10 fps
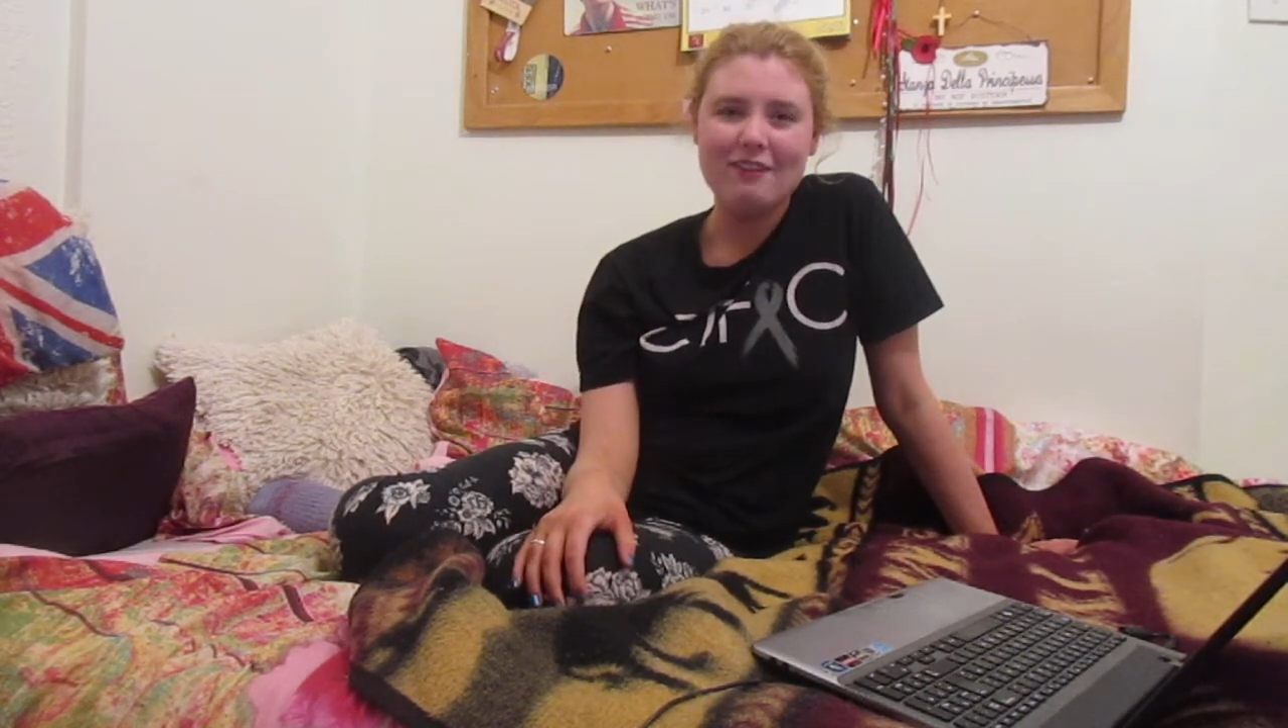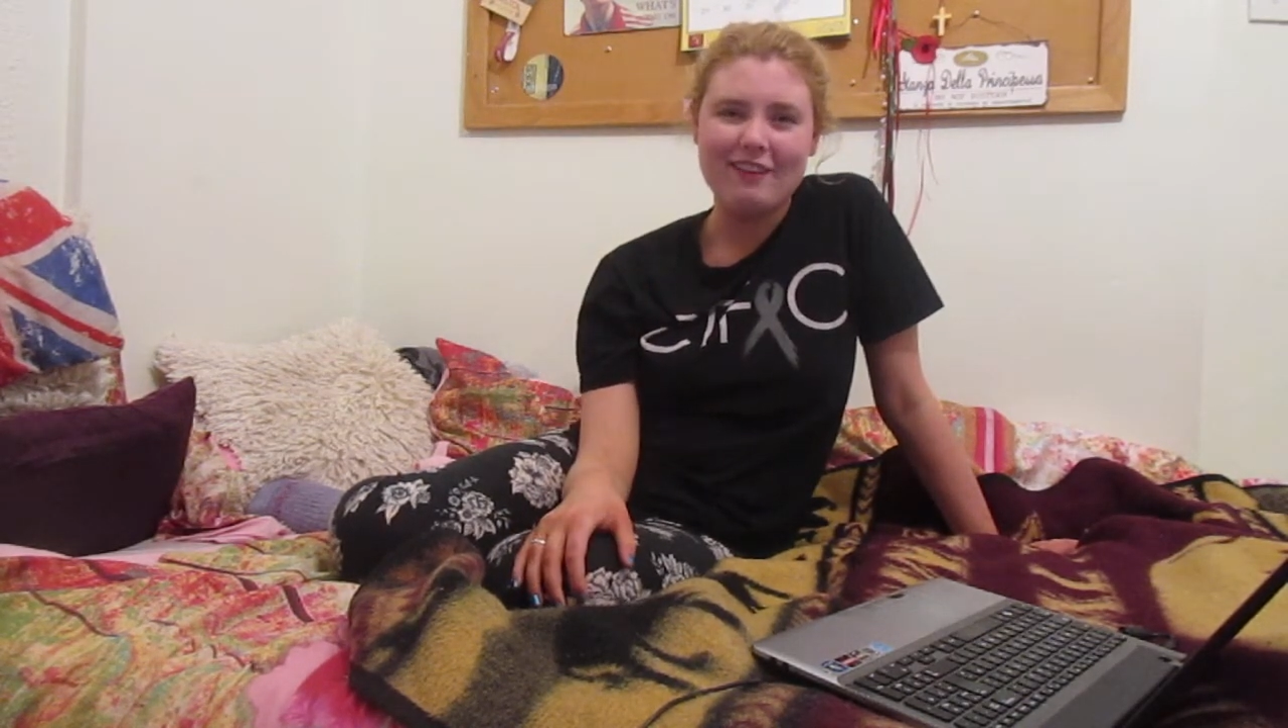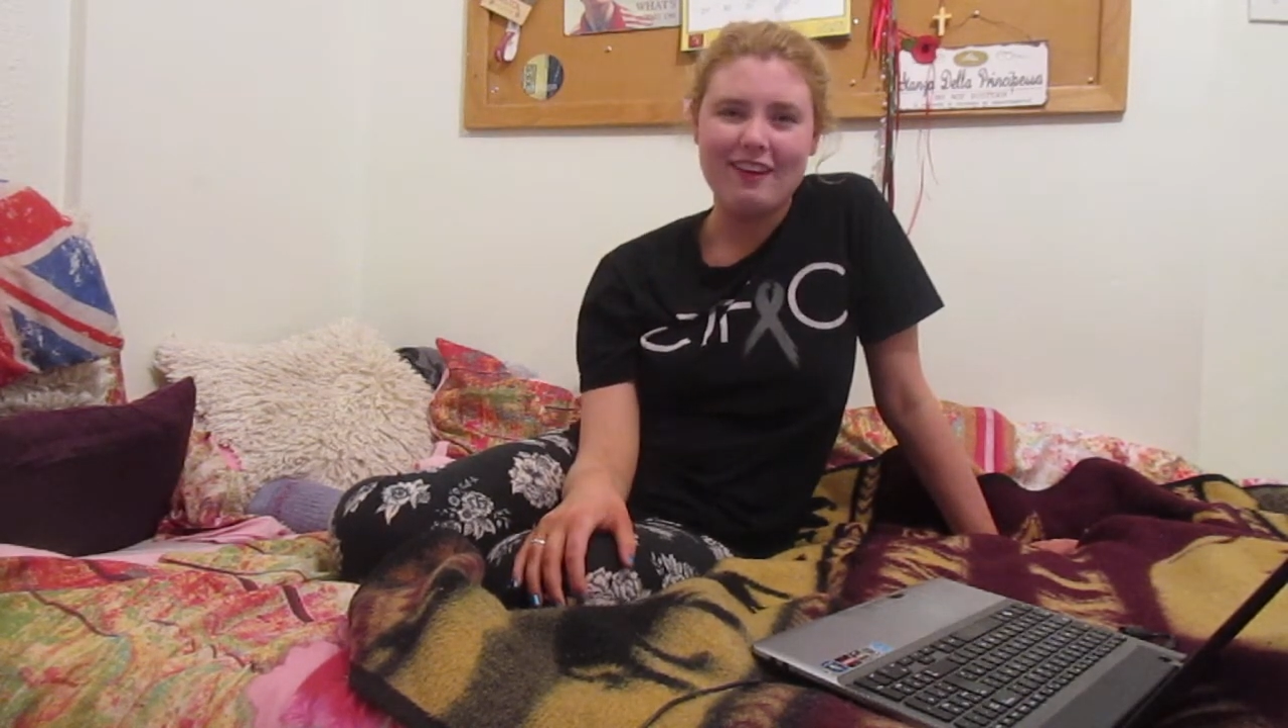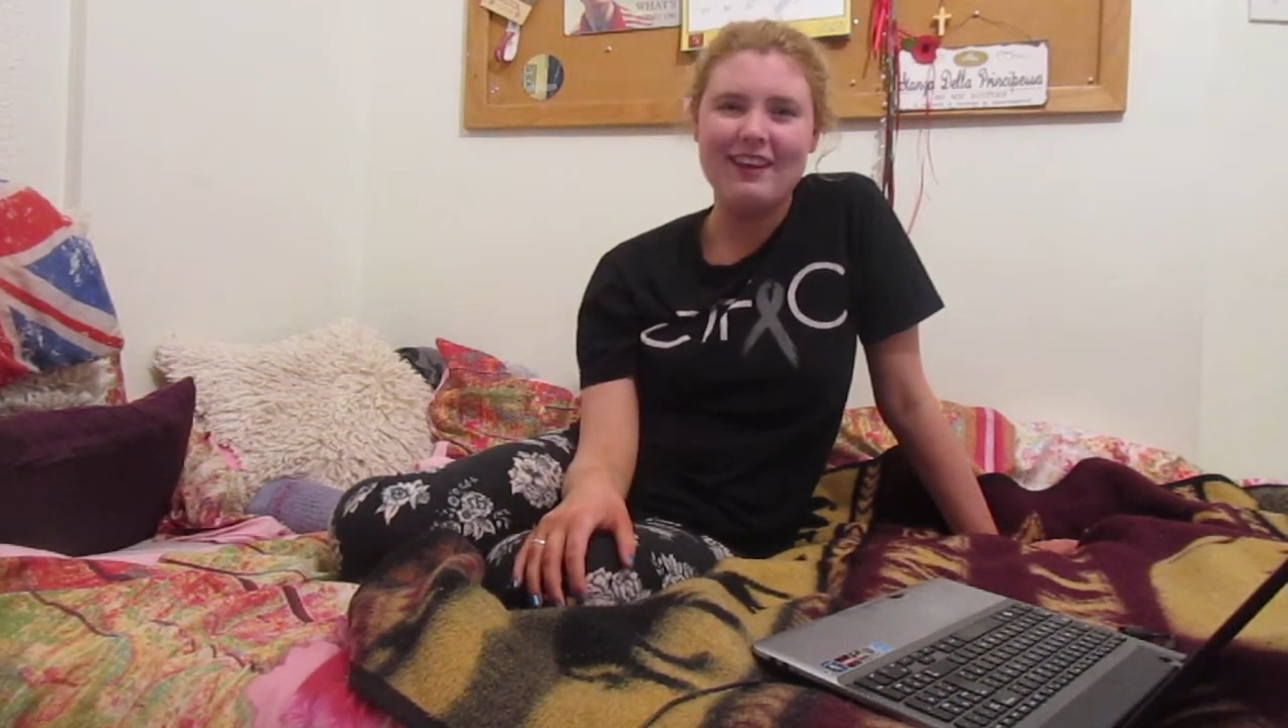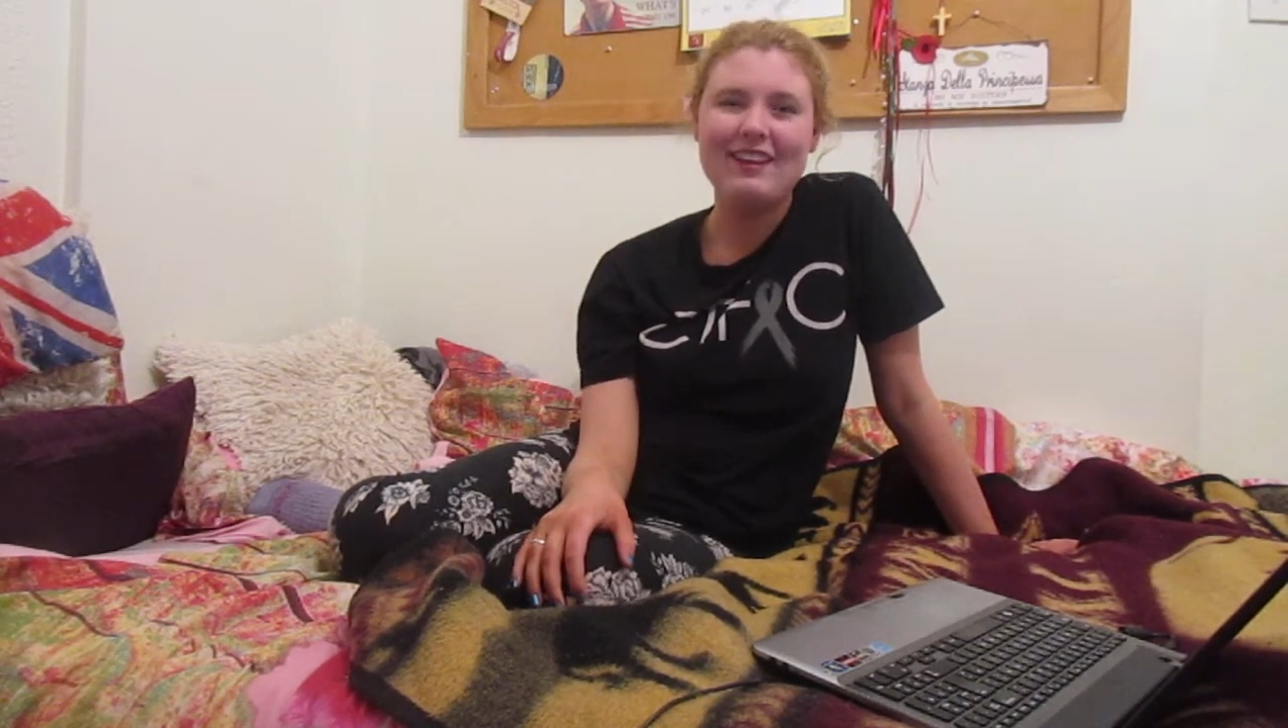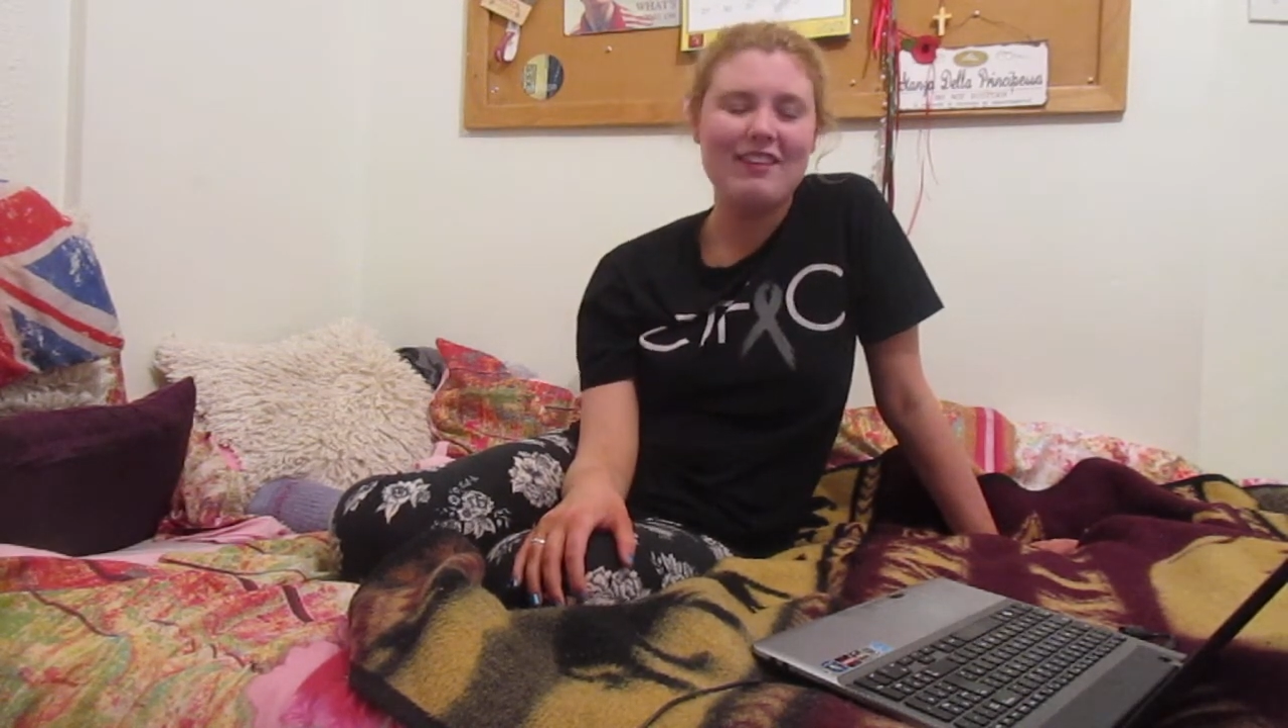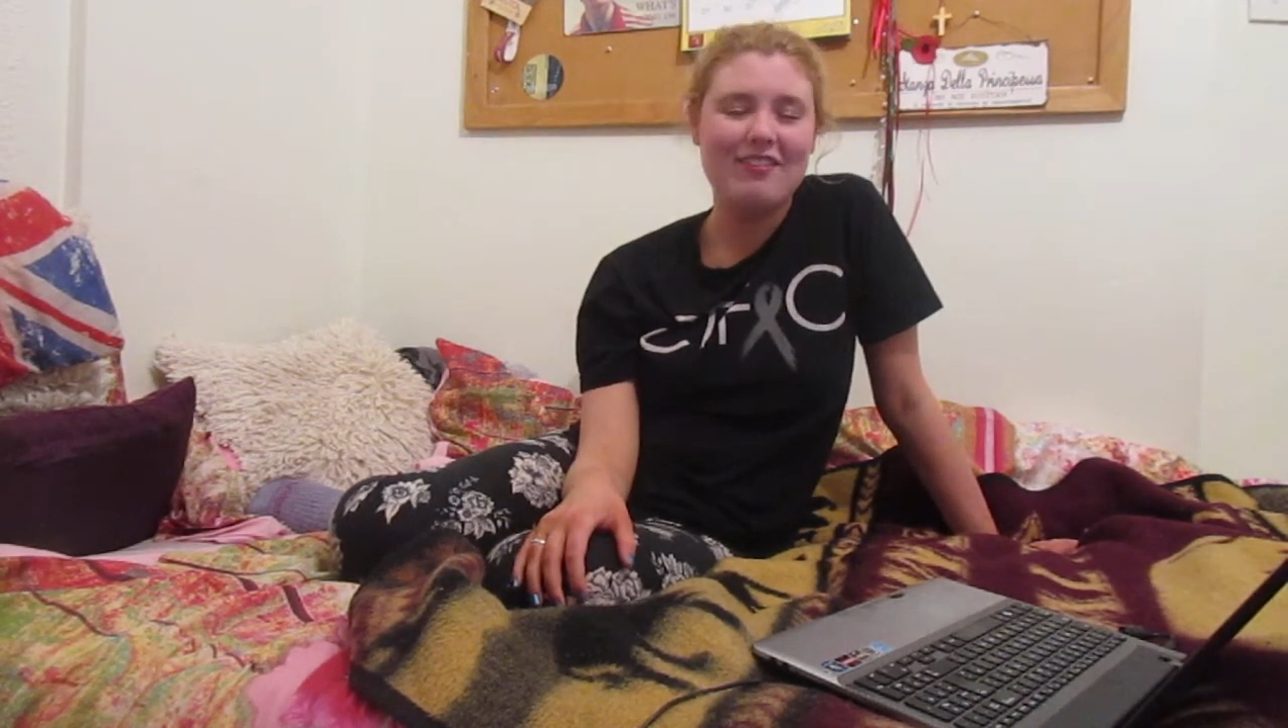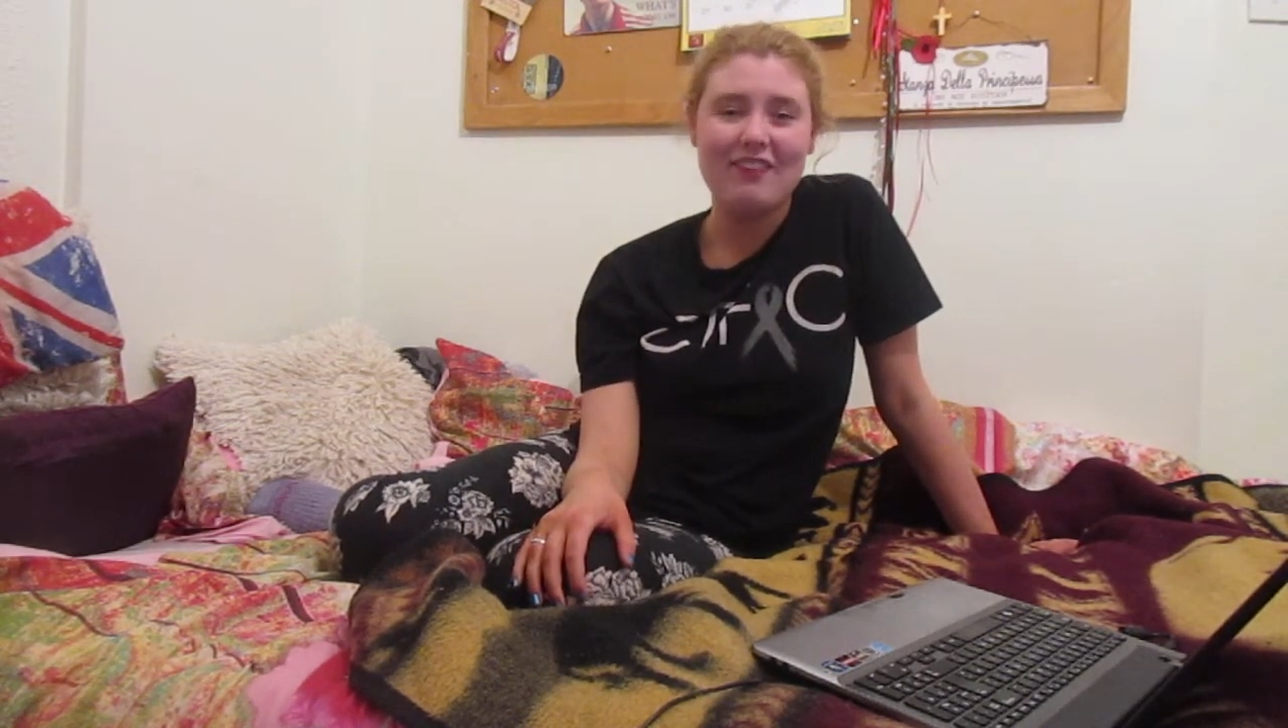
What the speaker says: so that's